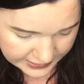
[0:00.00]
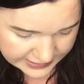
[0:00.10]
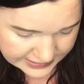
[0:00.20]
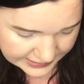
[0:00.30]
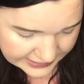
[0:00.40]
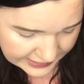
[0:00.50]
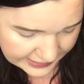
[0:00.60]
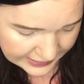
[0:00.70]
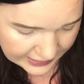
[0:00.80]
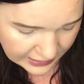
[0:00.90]
is I
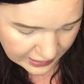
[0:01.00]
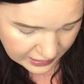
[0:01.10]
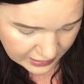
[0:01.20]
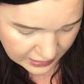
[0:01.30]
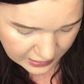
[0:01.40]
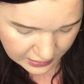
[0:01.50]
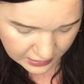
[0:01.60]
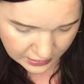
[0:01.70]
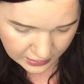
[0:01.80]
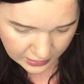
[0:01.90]
take
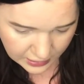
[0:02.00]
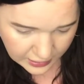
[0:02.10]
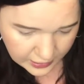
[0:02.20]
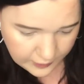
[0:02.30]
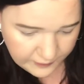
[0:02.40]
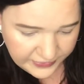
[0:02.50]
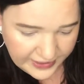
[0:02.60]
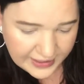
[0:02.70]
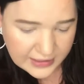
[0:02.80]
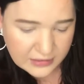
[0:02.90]

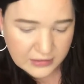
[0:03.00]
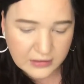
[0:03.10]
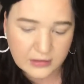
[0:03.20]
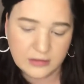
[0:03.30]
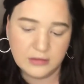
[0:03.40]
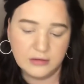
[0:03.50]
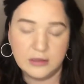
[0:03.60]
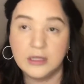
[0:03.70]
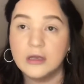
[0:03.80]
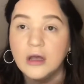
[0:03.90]

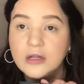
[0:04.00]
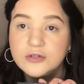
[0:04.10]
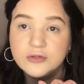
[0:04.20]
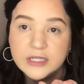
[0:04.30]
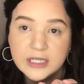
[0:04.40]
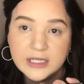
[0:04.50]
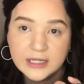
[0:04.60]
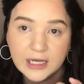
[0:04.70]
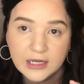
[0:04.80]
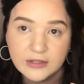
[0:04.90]
the contour kit
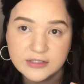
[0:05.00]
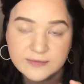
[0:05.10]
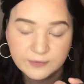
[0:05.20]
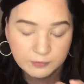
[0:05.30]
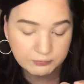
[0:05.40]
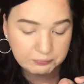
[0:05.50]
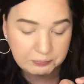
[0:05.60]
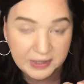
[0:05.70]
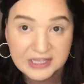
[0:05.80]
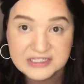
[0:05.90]
that I use for
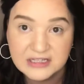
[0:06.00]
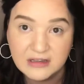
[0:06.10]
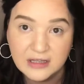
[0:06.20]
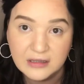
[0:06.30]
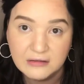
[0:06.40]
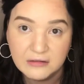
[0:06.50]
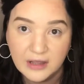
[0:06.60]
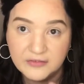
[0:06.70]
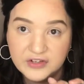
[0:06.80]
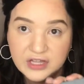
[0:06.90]
basically
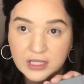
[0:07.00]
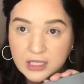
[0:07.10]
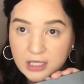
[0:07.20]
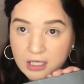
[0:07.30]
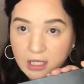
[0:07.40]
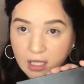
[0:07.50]
everything,